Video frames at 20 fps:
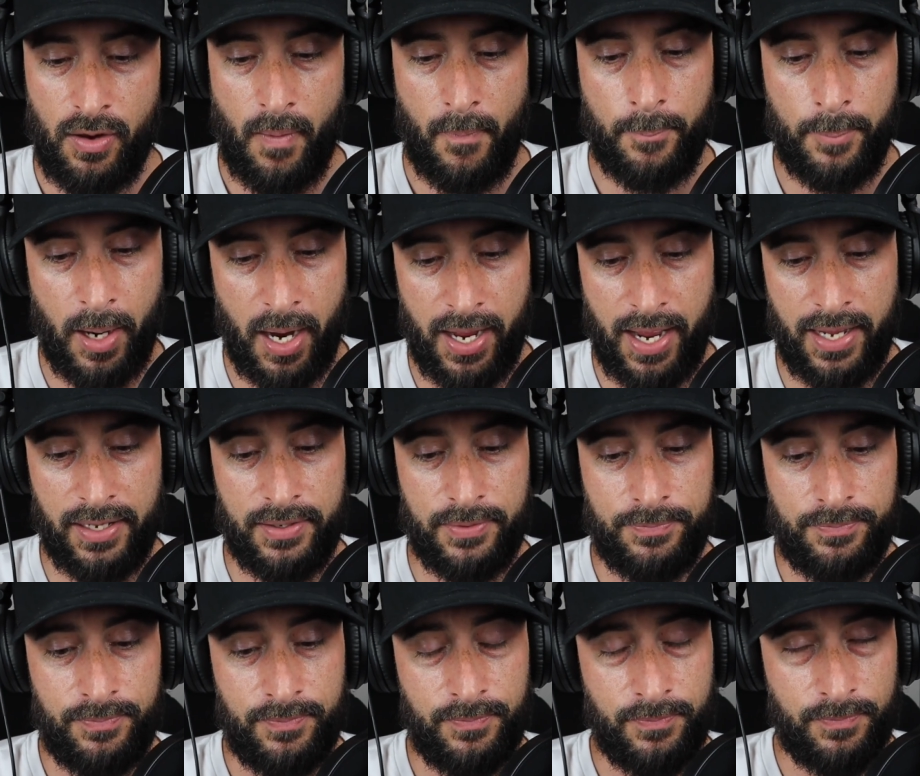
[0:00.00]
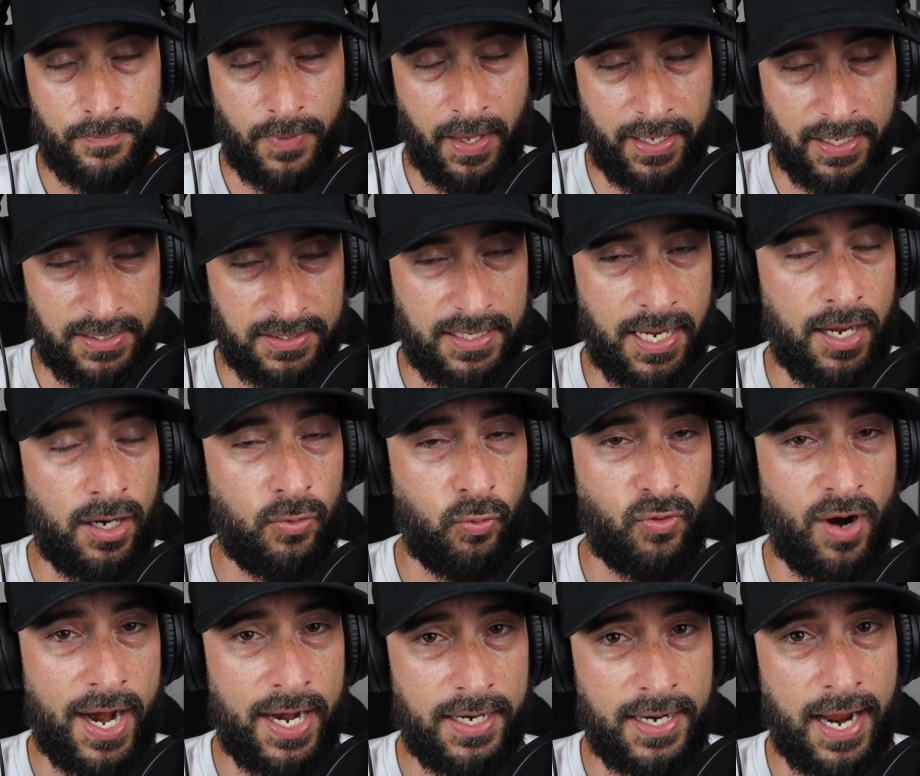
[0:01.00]
But like I said,
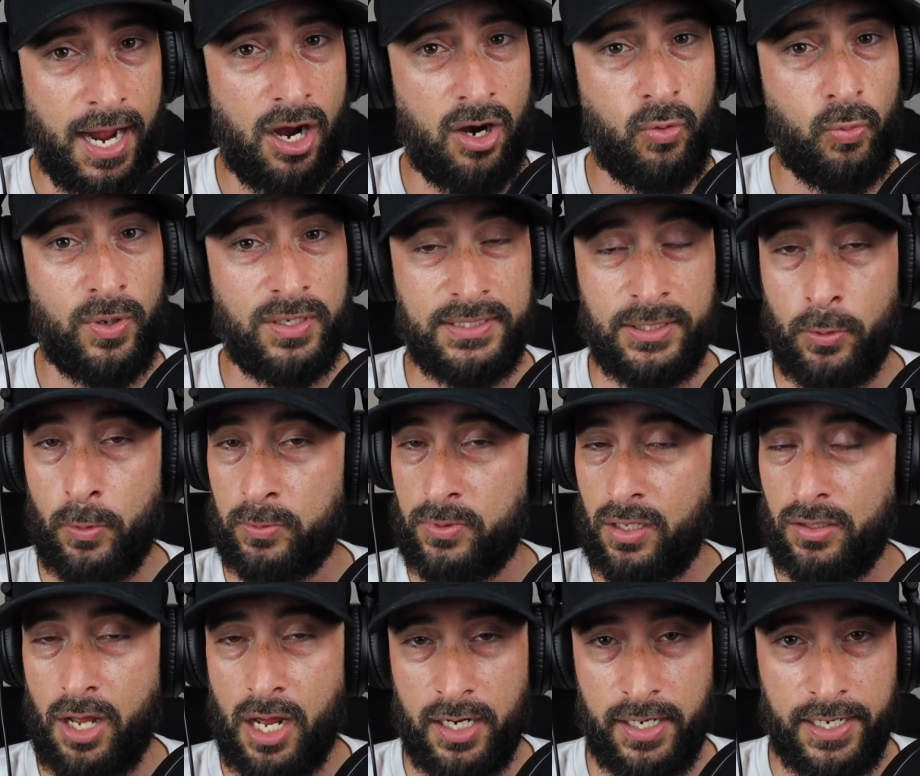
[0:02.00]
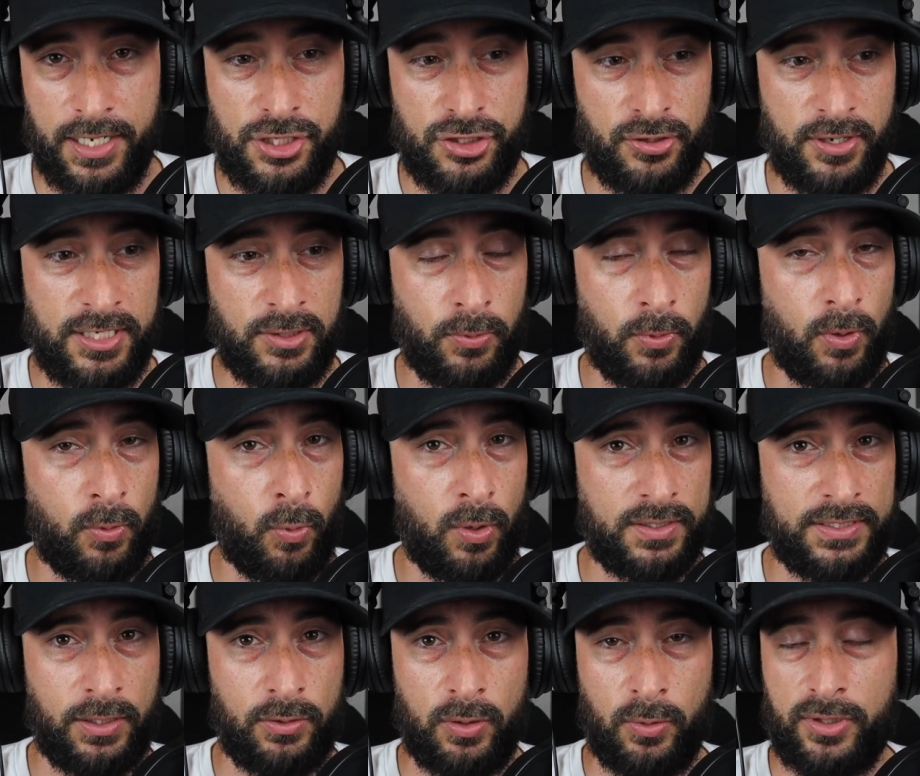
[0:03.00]
right now we're dealing with a lot of injuries. We're
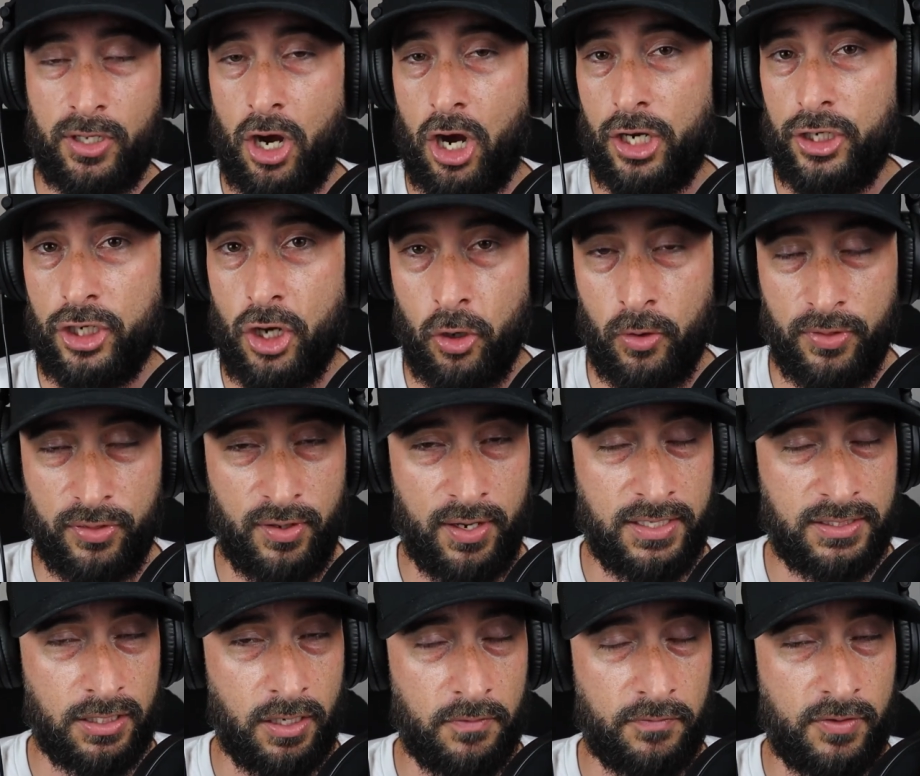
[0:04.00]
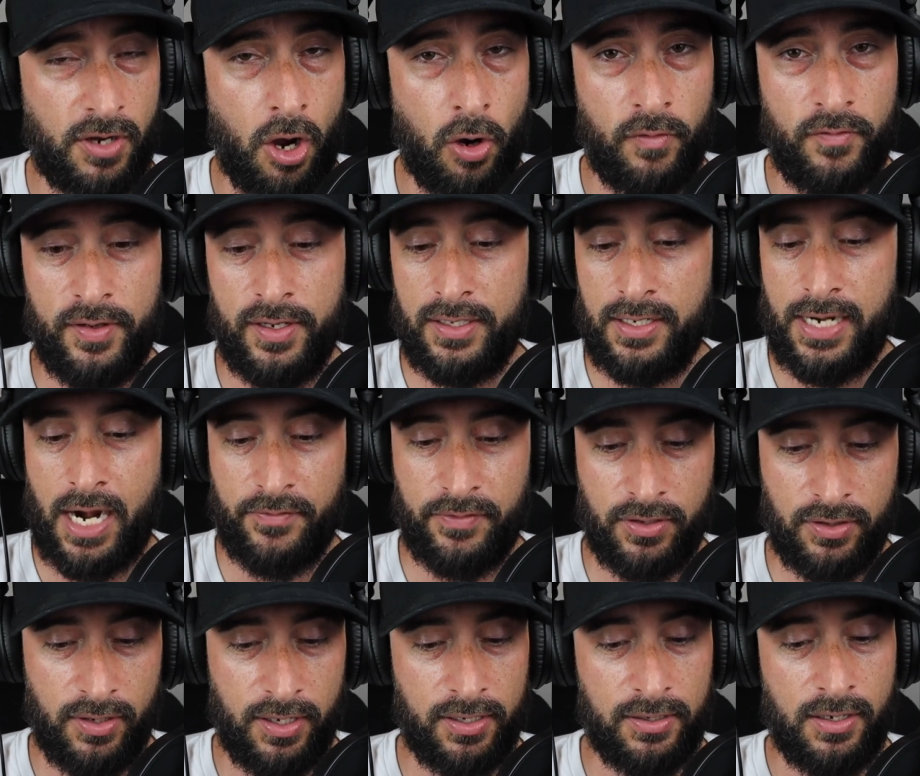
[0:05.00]
dealing with the unknown things of COVID and
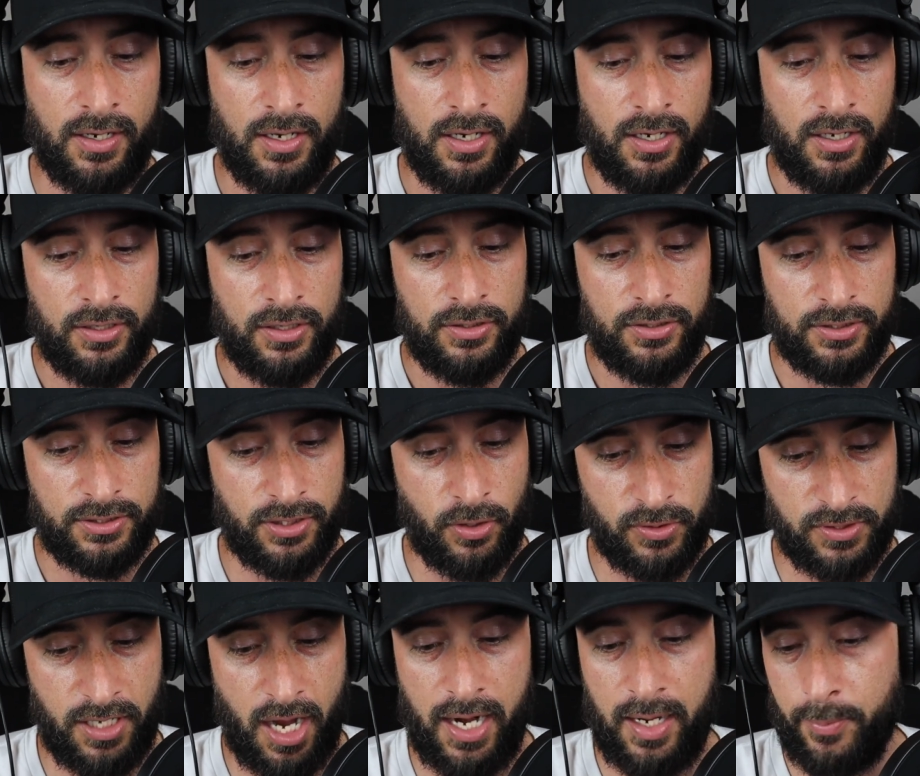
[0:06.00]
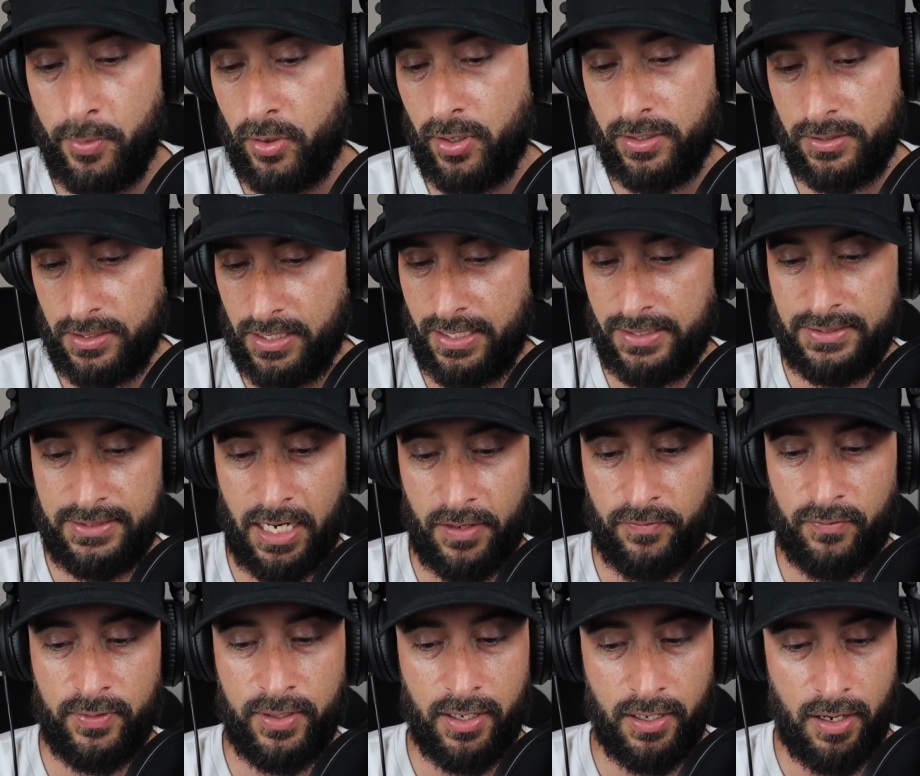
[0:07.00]
everything. So Scotty Miller is
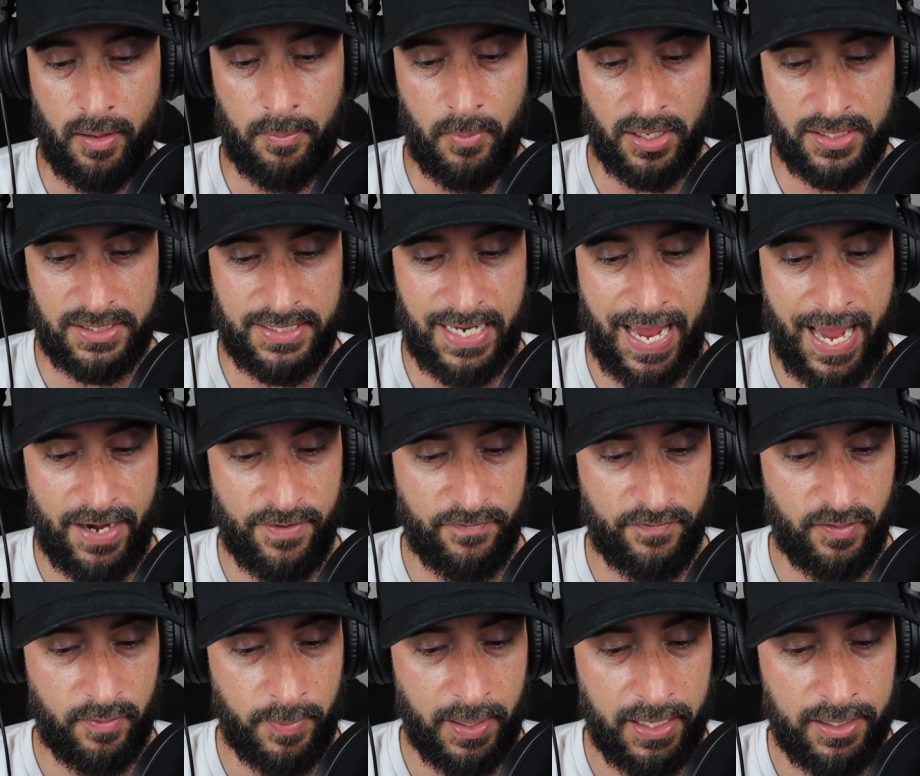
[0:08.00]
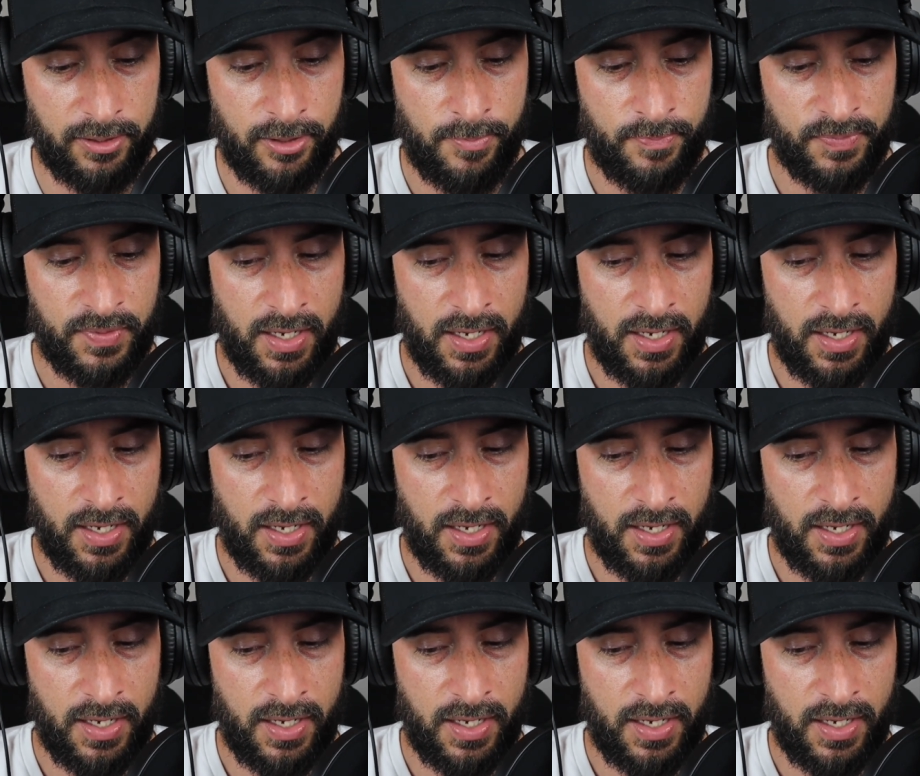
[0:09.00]
definitely a must-add for me.